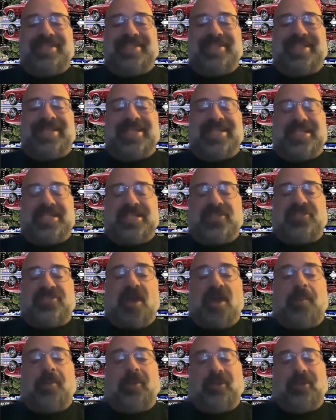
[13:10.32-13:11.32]
didn't
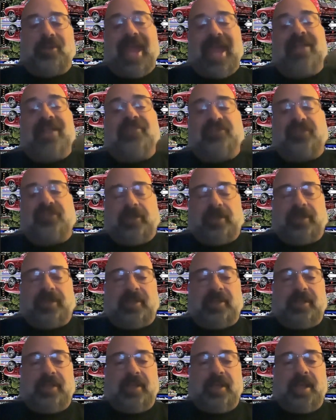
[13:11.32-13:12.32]
double enter
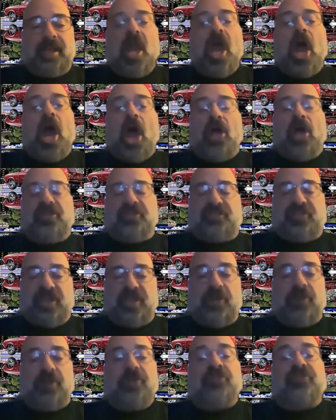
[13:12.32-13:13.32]

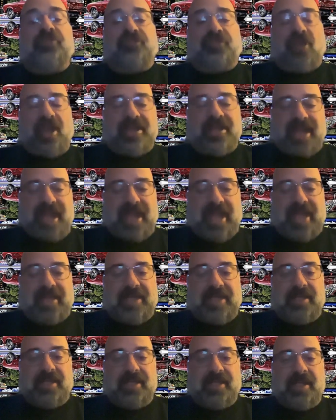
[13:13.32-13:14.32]
until
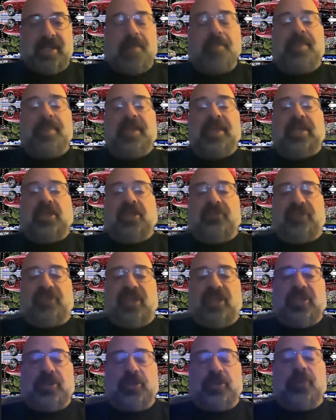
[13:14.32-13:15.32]
Sunday because
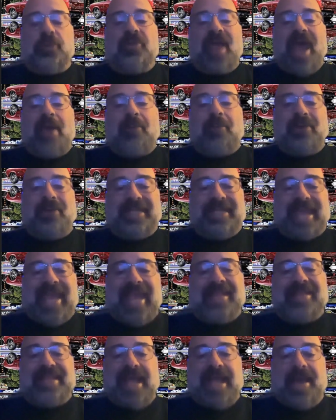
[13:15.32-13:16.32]
they knew that would
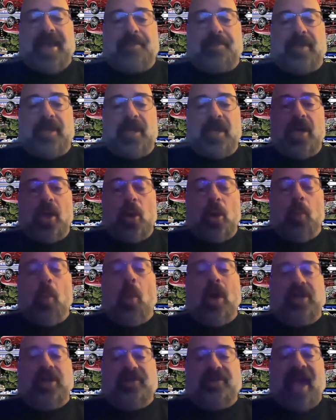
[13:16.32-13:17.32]
gain them
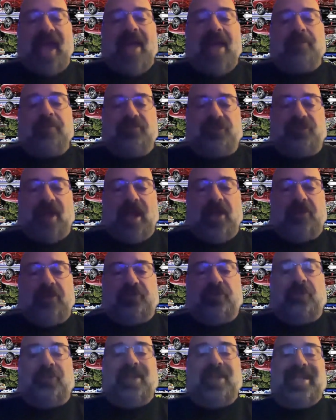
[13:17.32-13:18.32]
1 time trial.
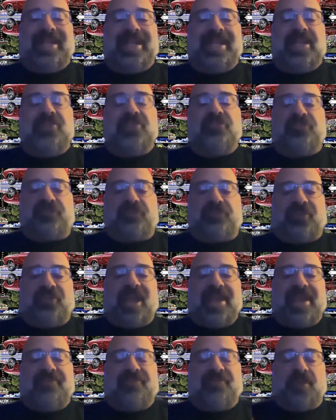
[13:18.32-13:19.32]
So they didn't
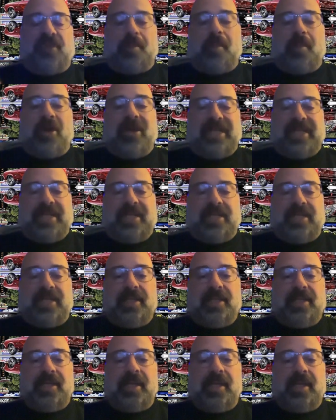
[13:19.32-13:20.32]
save the money
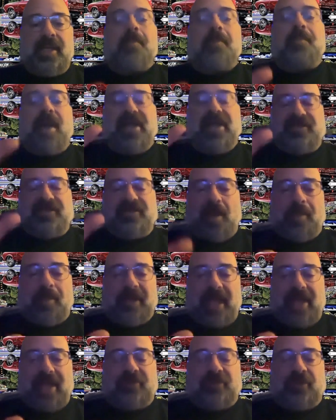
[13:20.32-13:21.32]
by
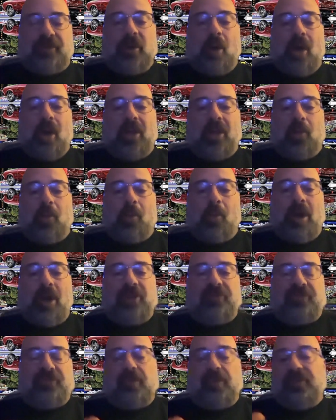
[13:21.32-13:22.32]
double entering all at
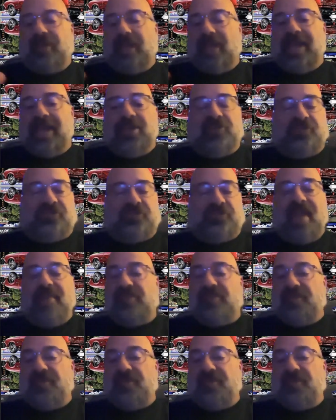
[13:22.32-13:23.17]
once. They didn't save the